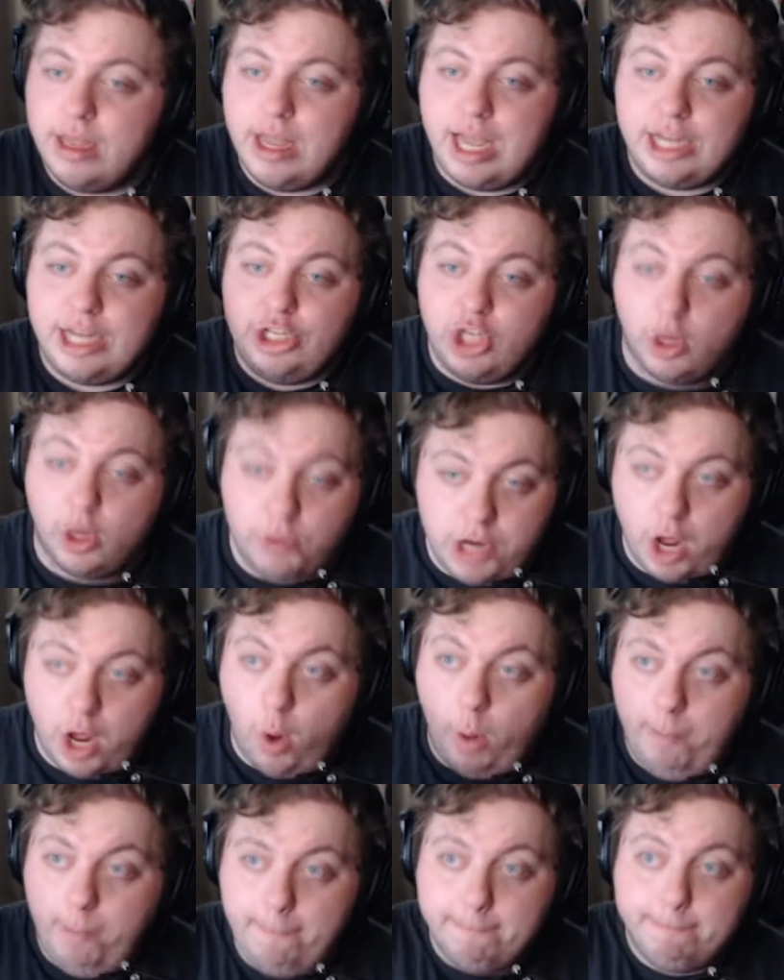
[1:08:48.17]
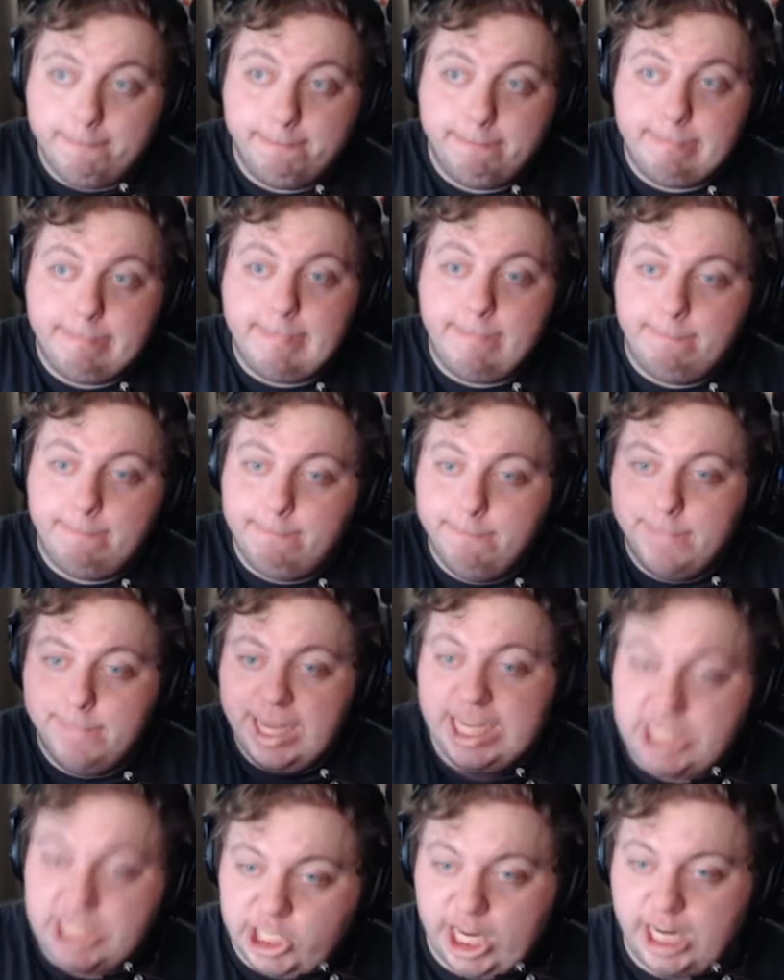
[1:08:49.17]
Don't know them.
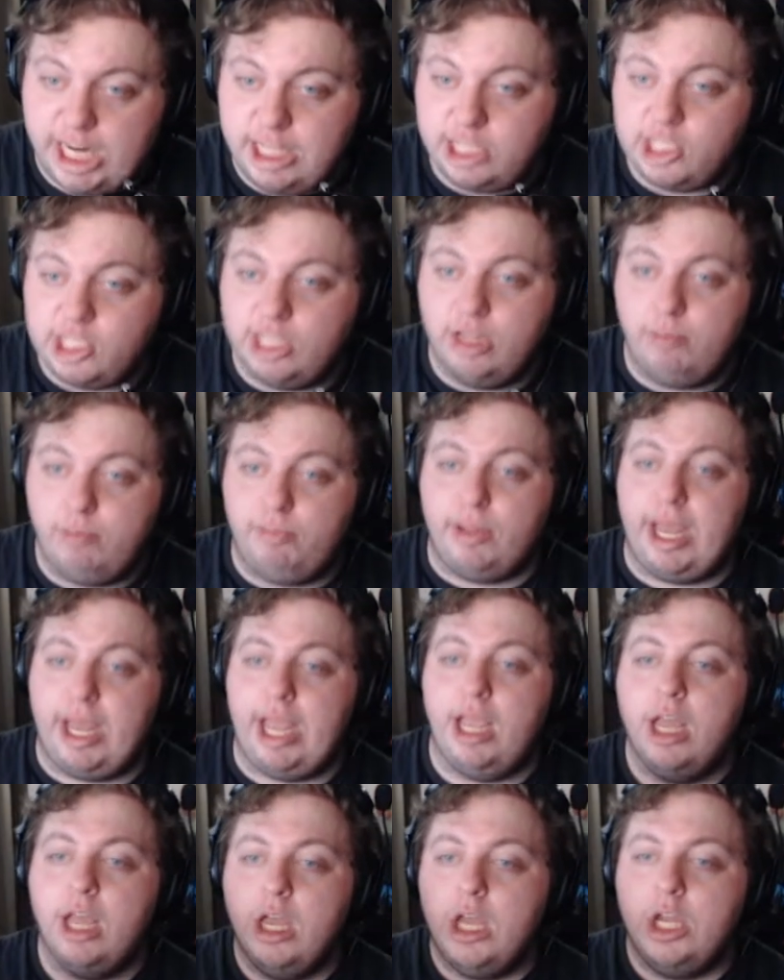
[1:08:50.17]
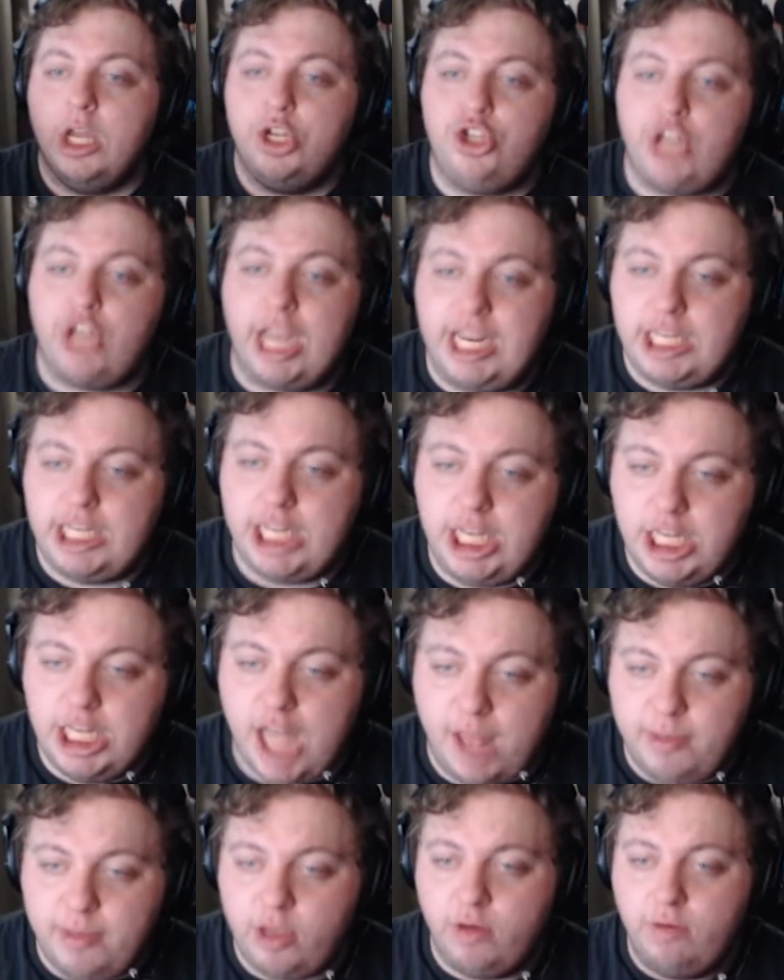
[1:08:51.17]
Excited to see them play.
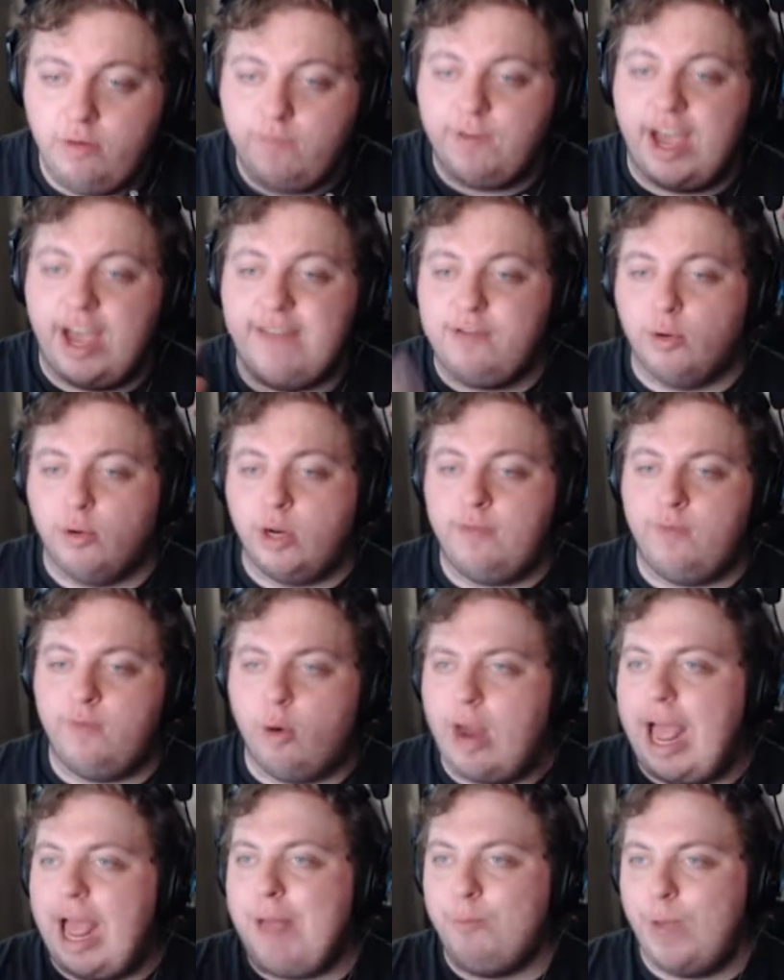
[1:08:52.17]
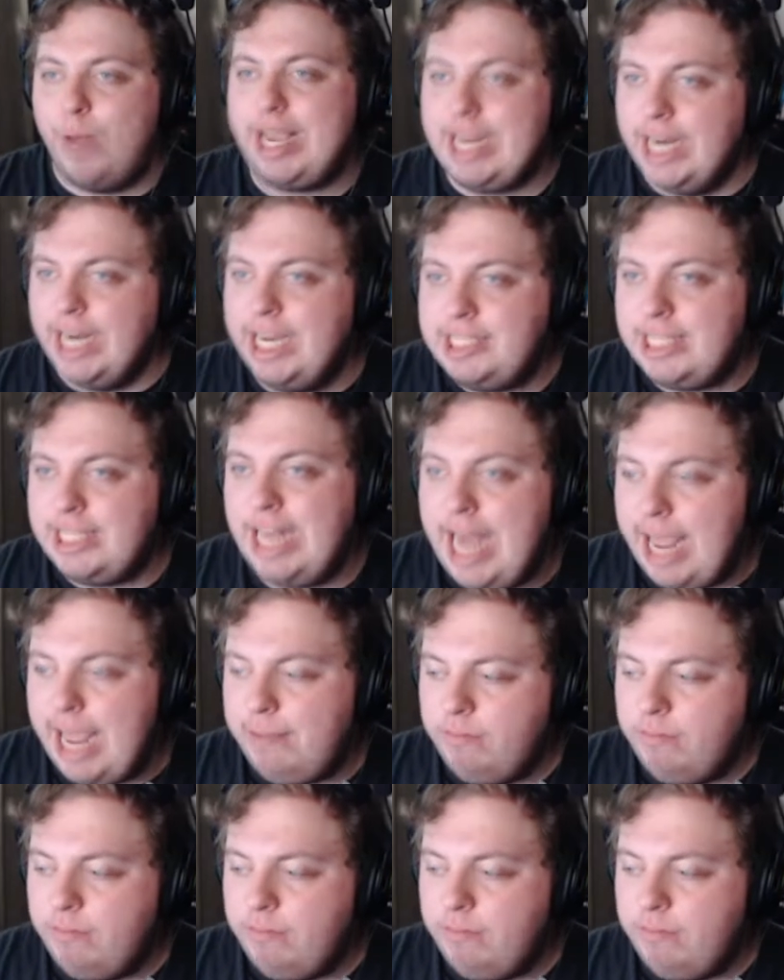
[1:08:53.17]
JTW 524. I recognize the name.